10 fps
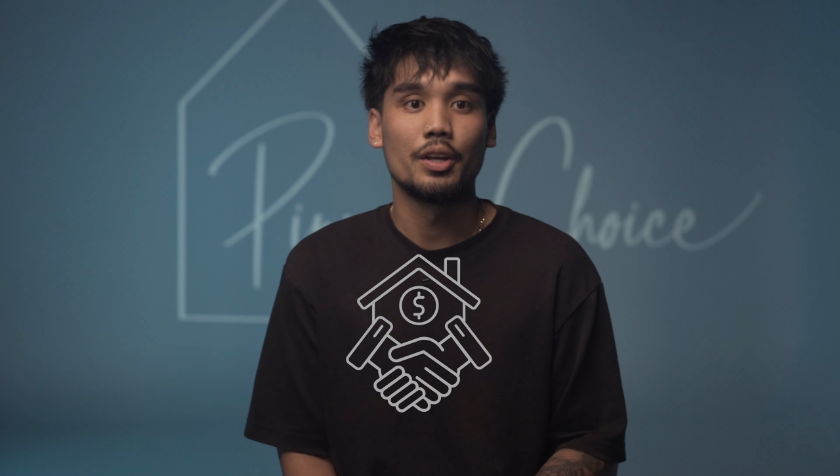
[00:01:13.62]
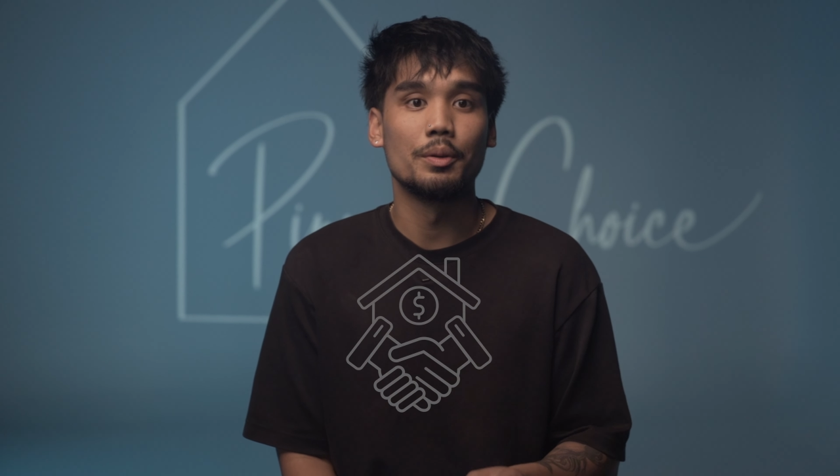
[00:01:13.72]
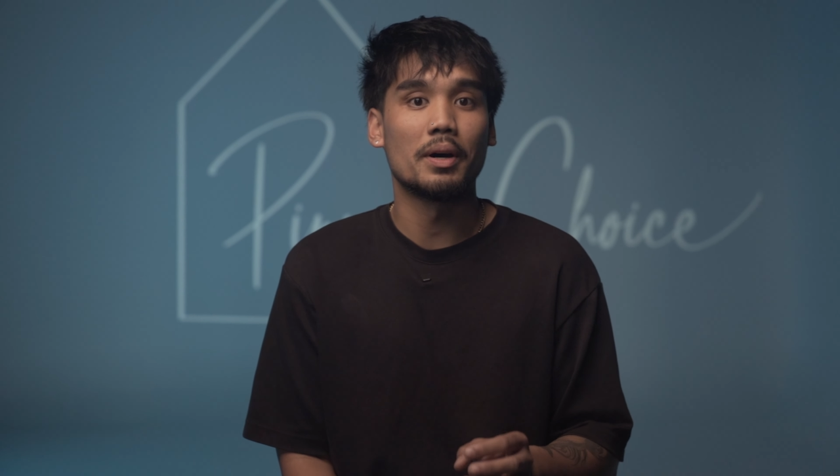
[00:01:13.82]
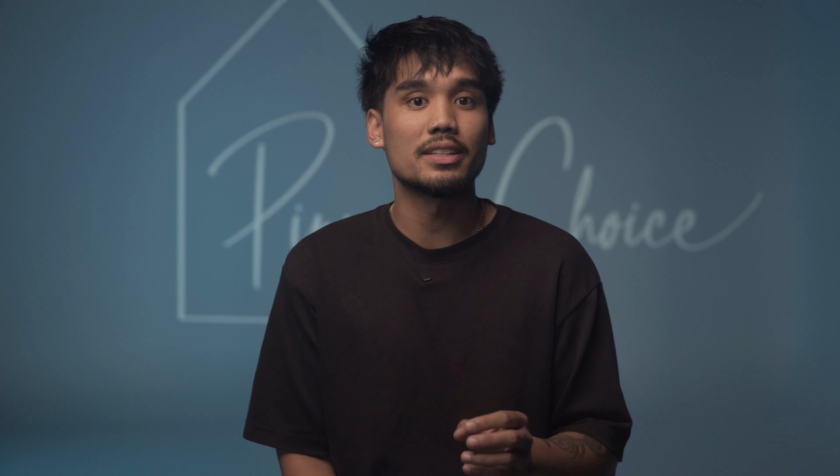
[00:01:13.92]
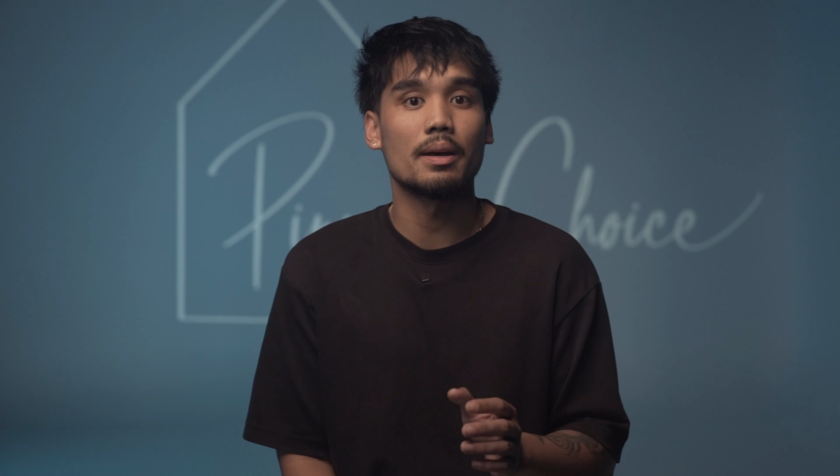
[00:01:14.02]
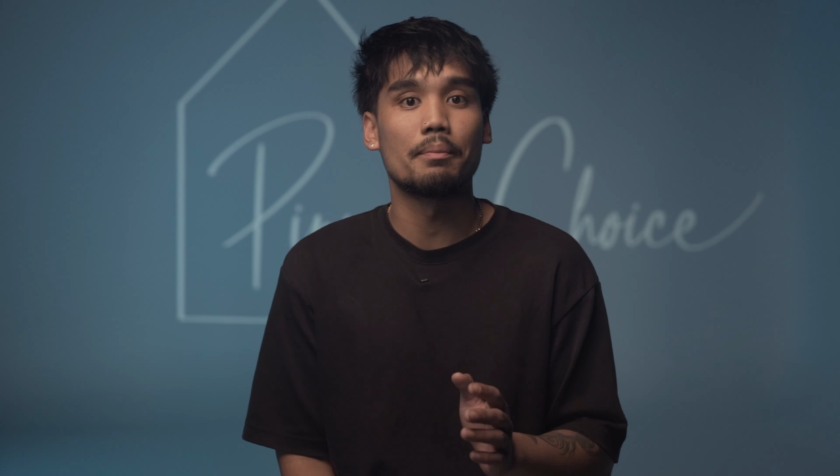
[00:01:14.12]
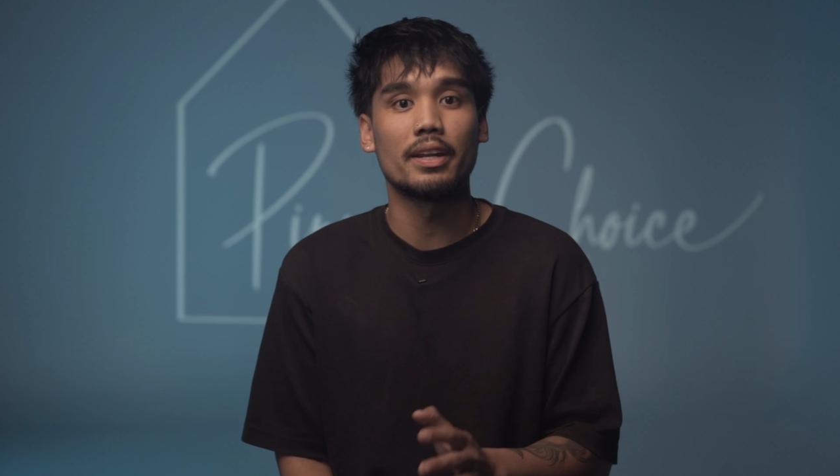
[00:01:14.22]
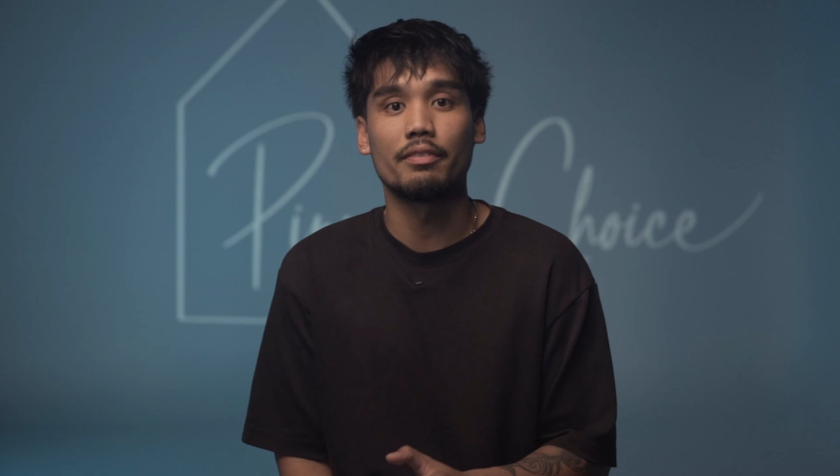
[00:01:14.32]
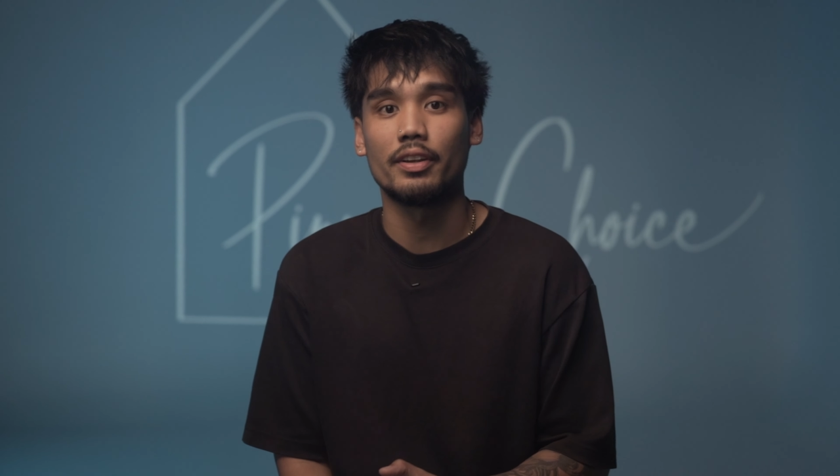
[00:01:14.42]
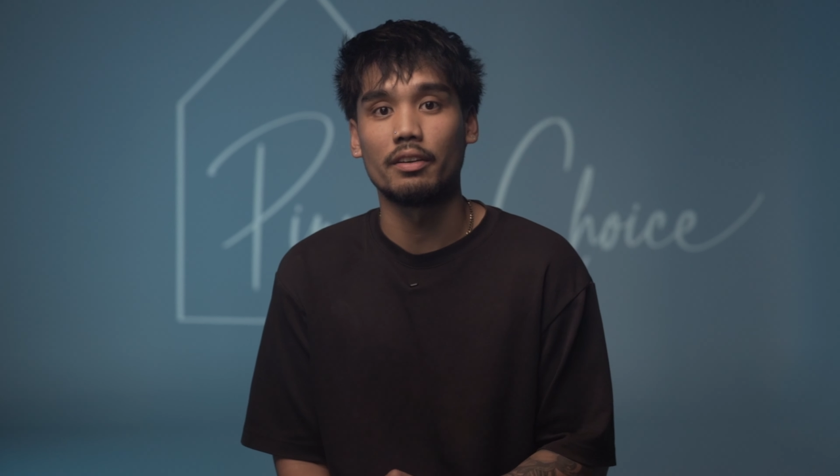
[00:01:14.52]
you might start
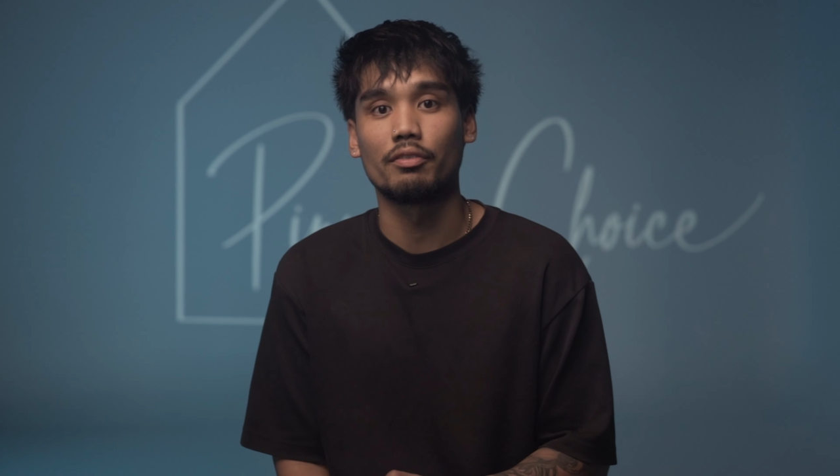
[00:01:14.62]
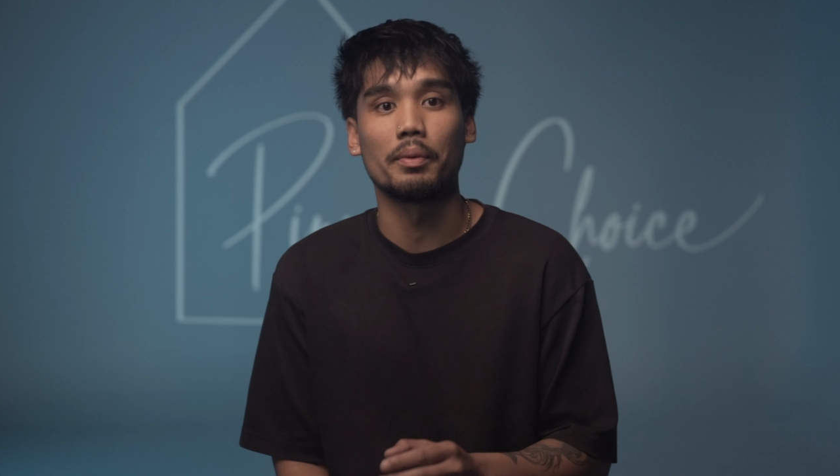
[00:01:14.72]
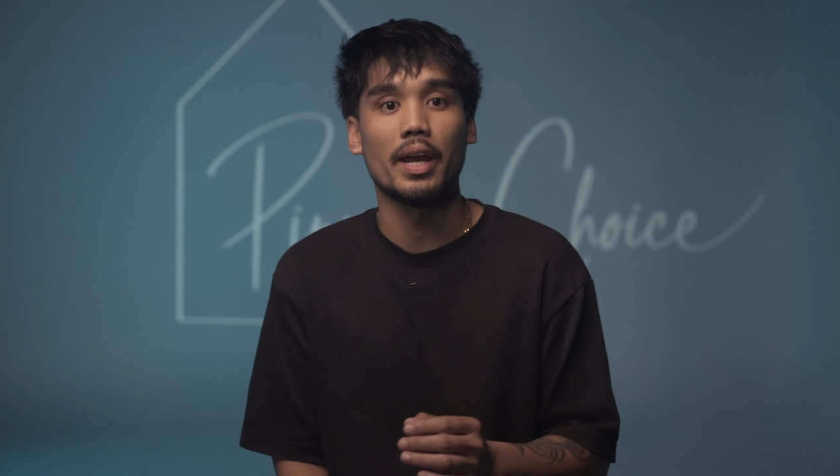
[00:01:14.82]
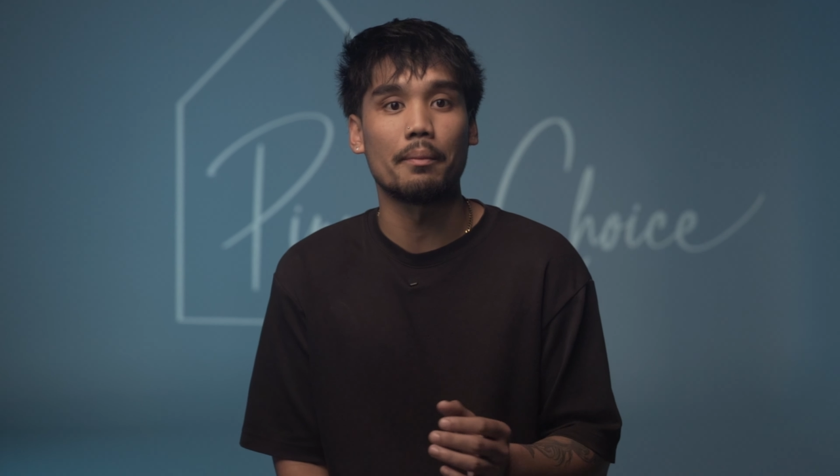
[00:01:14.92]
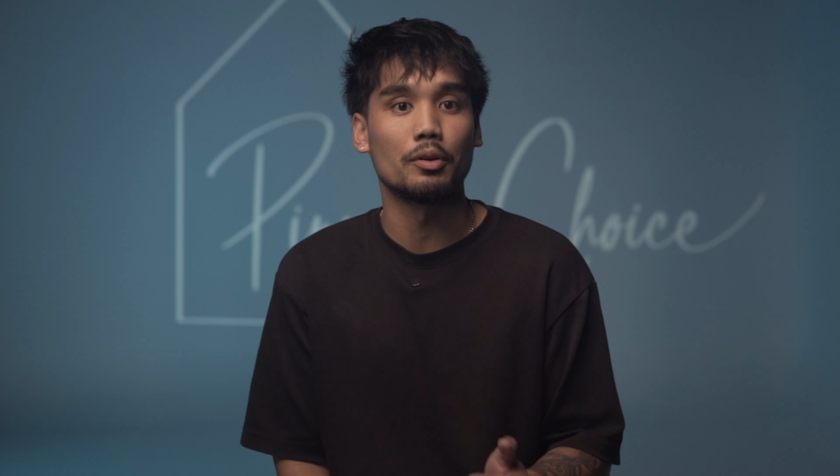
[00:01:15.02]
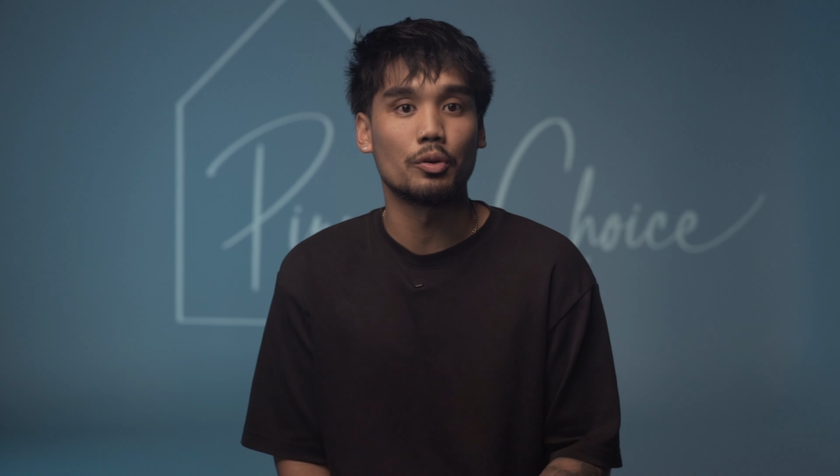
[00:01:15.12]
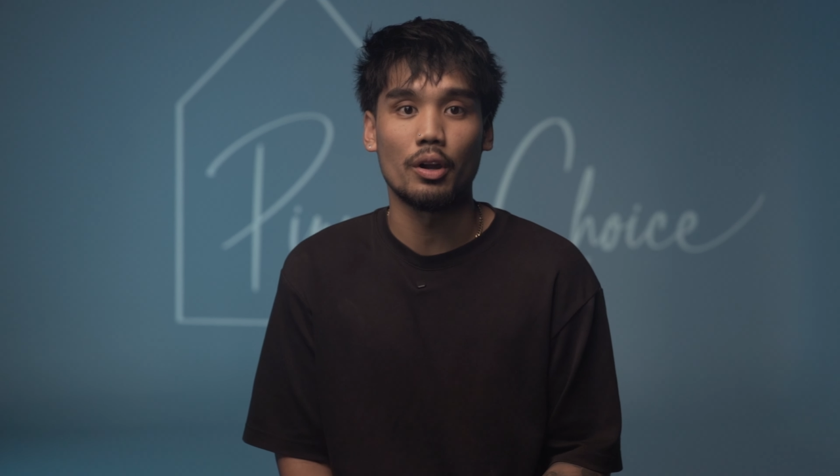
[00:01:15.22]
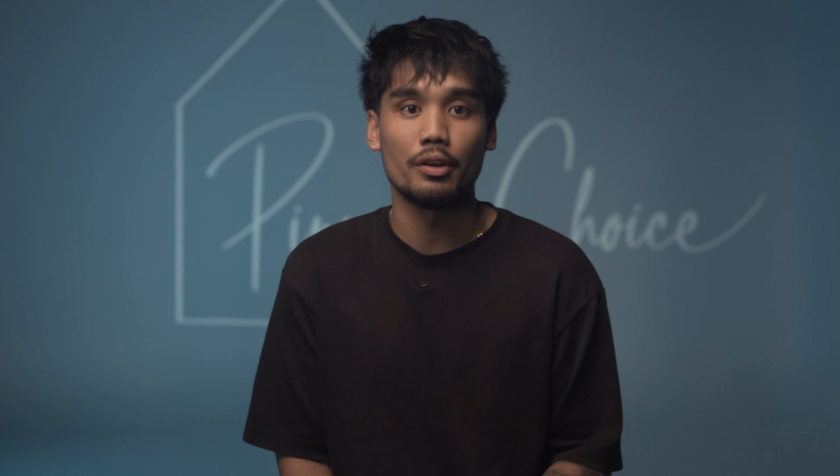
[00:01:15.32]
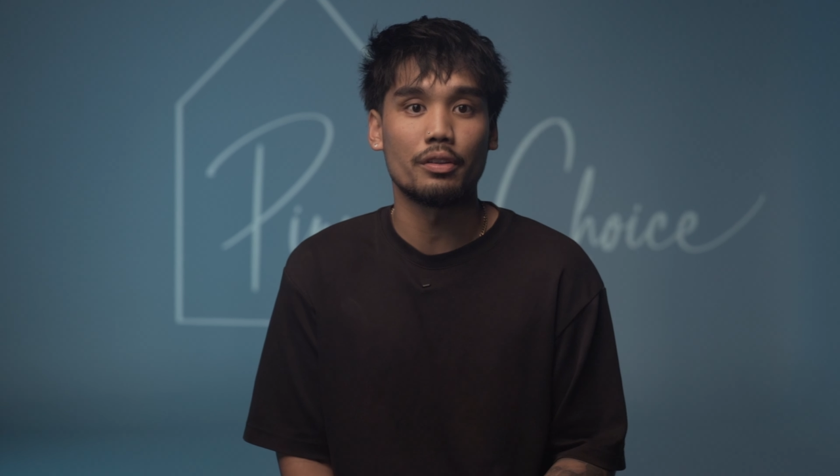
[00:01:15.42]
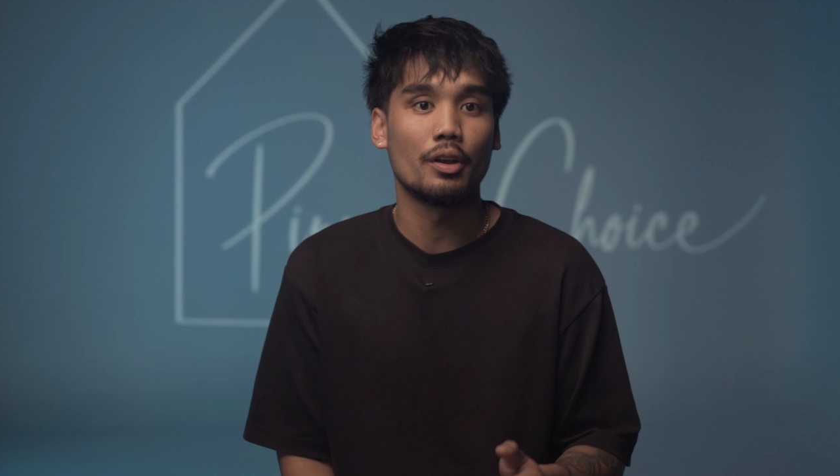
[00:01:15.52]
benefiting from capital
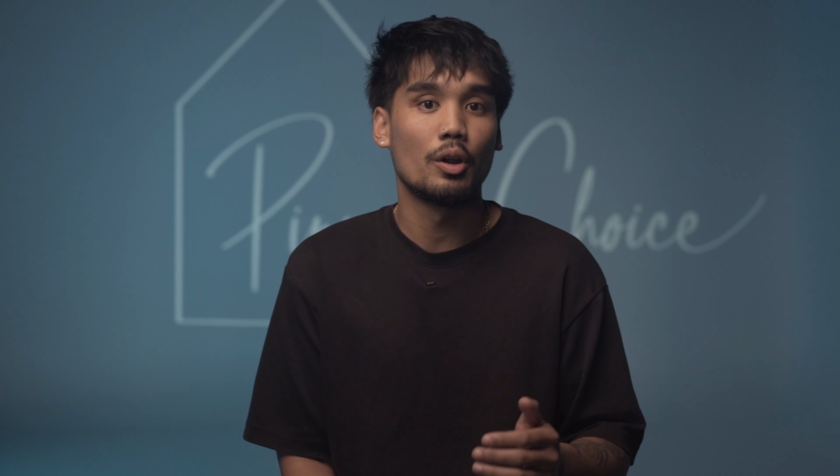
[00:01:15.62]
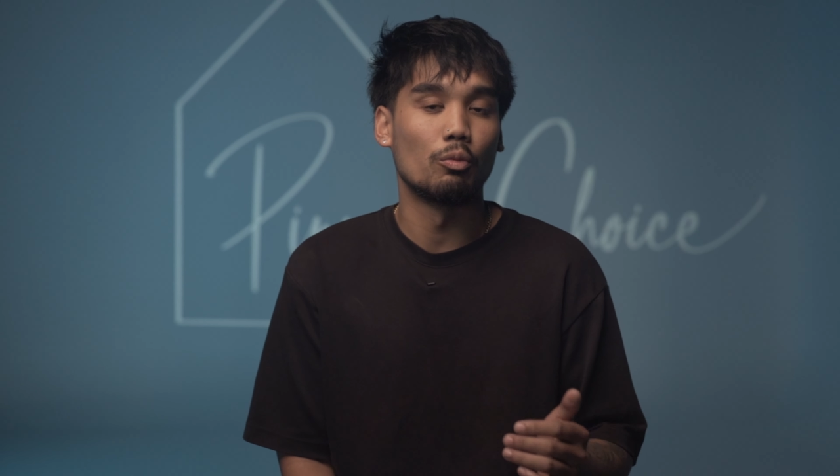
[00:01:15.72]
growth,